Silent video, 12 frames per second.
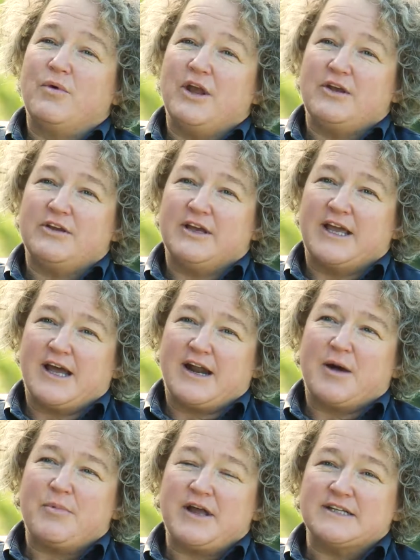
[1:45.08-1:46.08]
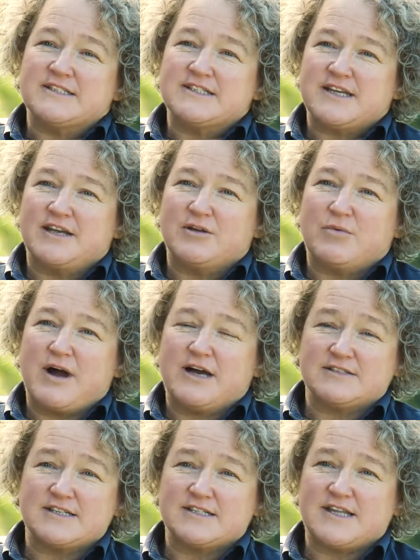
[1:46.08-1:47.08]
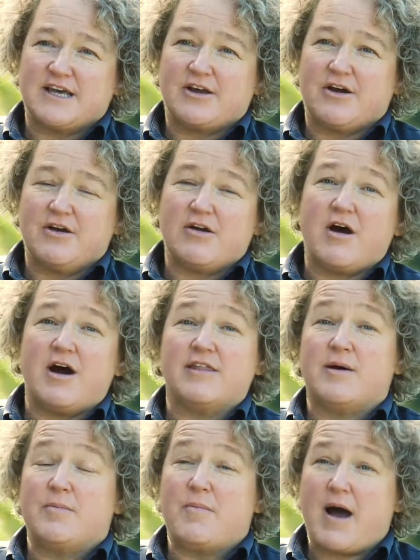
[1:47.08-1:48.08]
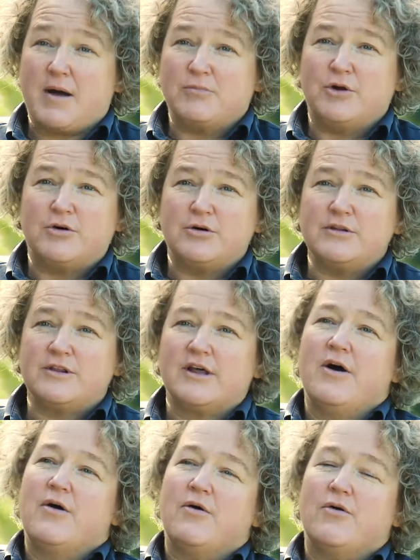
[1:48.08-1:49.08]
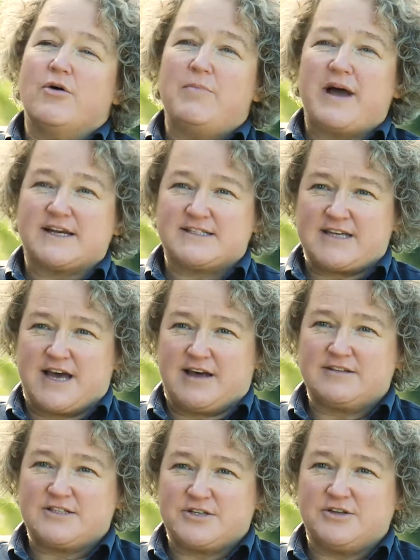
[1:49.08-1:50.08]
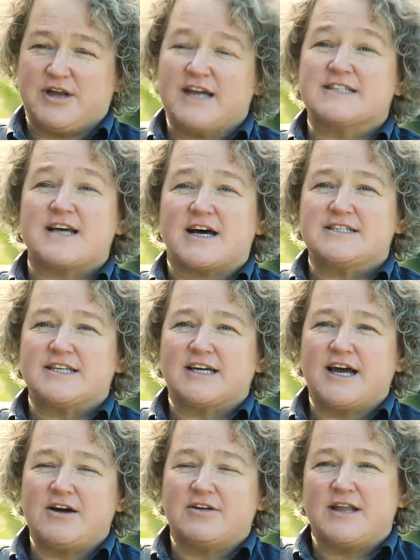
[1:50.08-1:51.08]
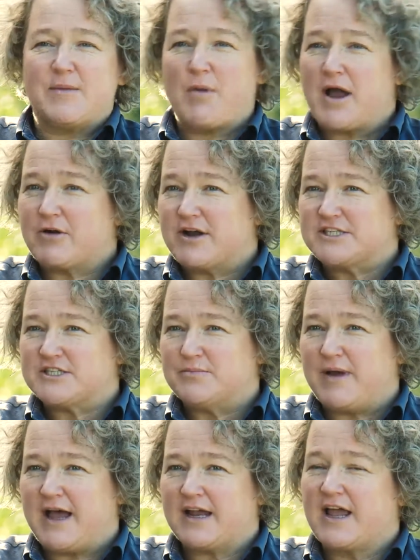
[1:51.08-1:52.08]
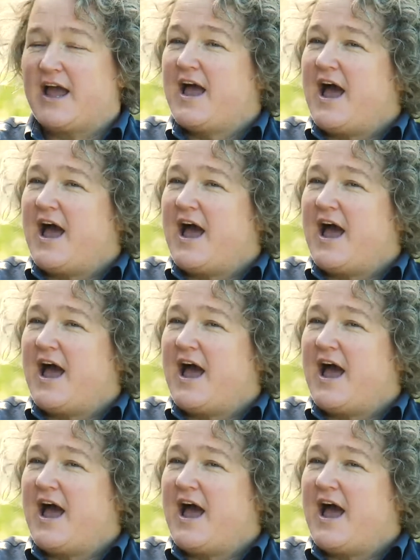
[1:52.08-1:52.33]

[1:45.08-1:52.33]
where you can get up and see the whales as they go either up north or back south to Antarctica on their migration back.